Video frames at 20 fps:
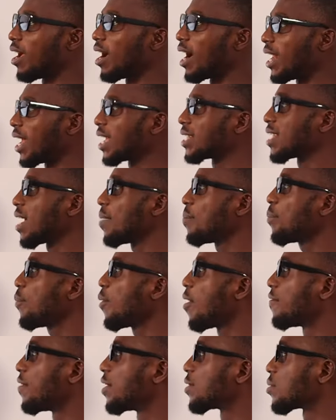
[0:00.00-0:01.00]
an
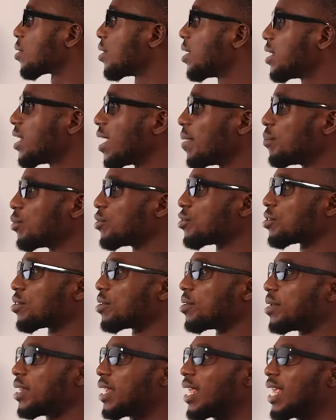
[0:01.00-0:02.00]
example of a solid
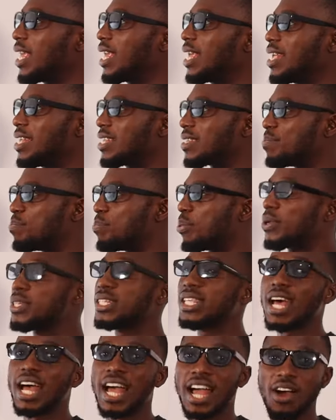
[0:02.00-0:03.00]
emulsion is
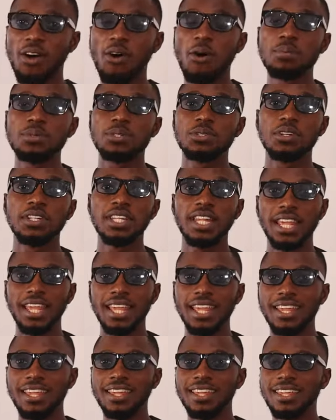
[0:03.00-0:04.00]
butter. Option
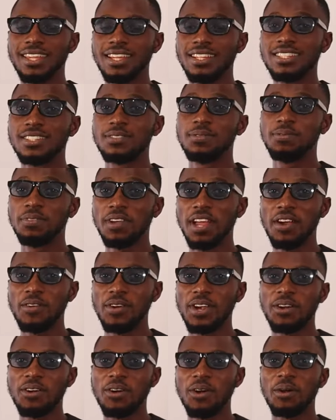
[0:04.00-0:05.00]
A is
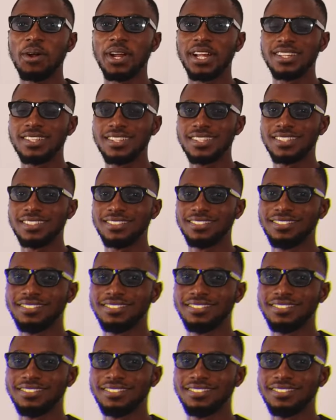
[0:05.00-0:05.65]
very correct.